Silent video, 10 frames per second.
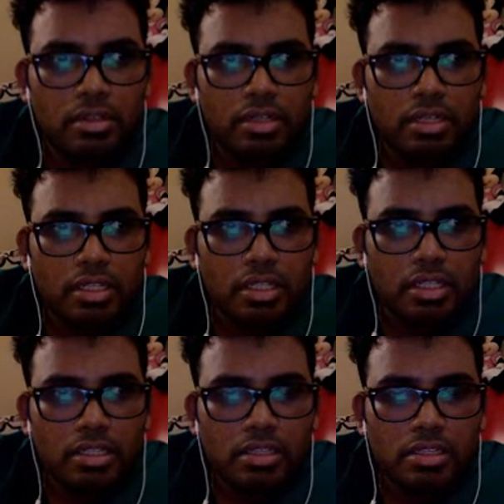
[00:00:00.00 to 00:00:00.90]
and then
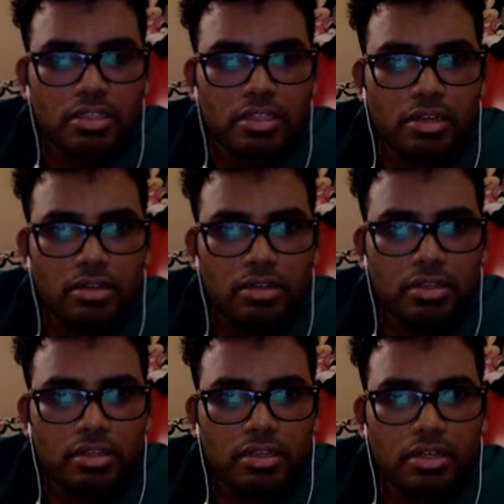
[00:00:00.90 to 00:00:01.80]
this is
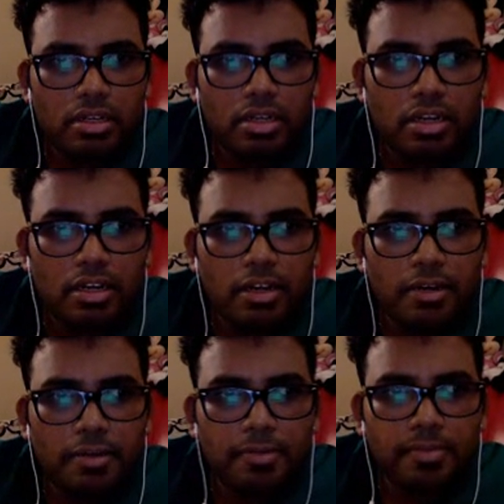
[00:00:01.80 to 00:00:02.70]
our
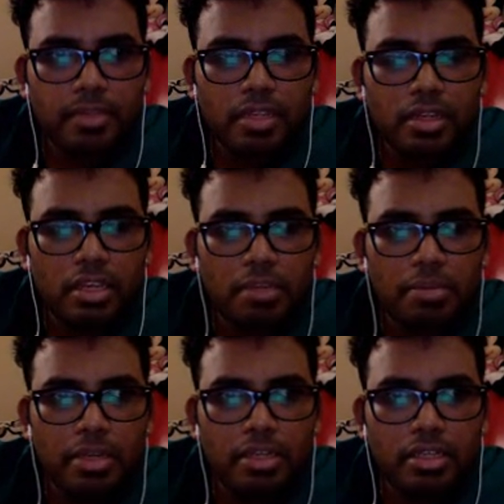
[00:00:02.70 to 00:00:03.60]

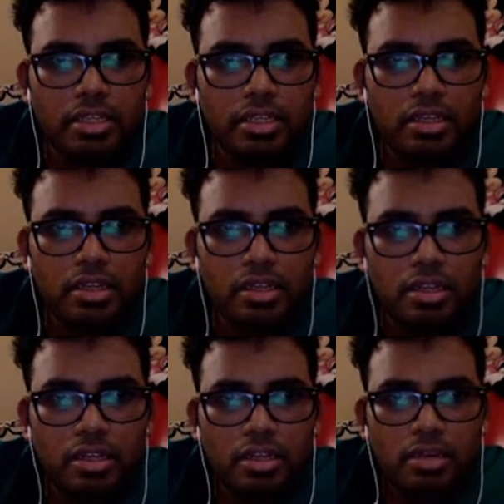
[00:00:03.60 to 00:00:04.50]
API key.
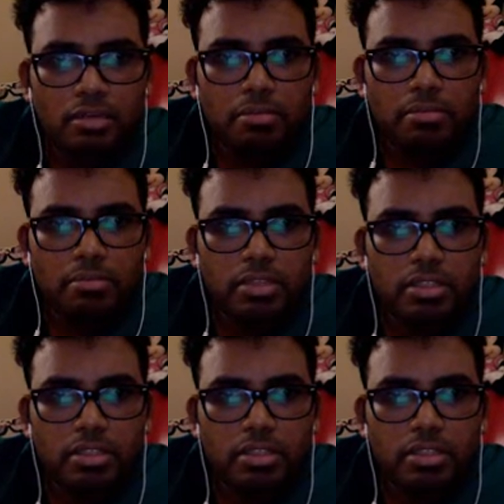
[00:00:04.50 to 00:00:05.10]
Please